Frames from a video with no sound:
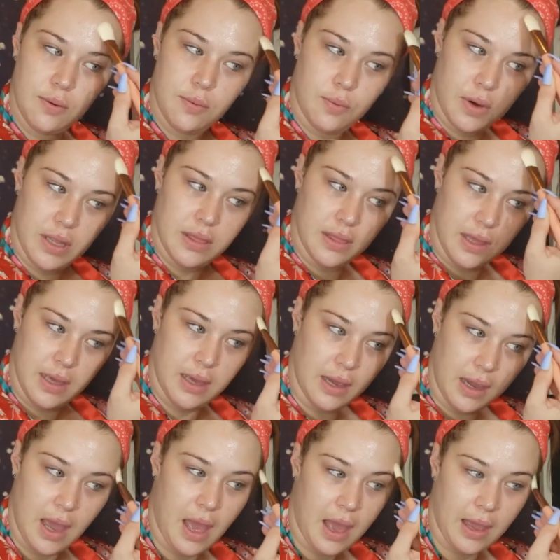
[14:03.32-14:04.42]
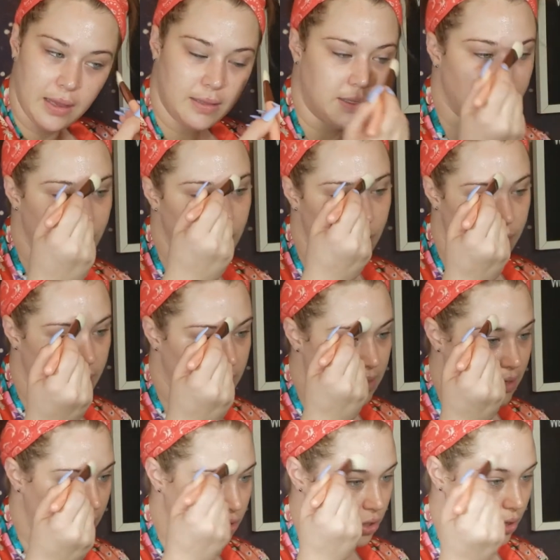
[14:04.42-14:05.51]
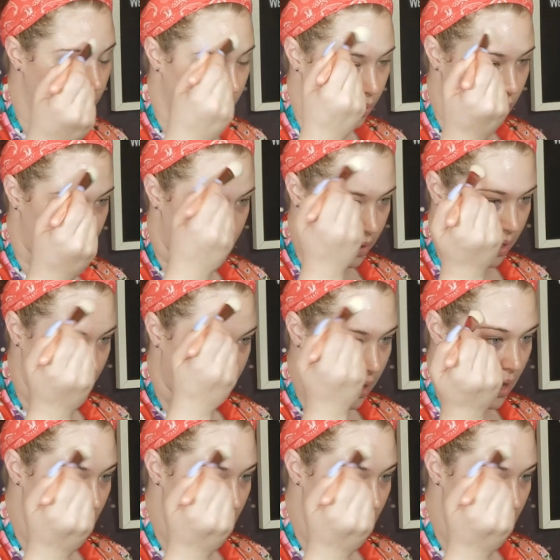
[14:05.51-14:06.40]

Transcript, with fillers: one thing I do want to touch on real quick.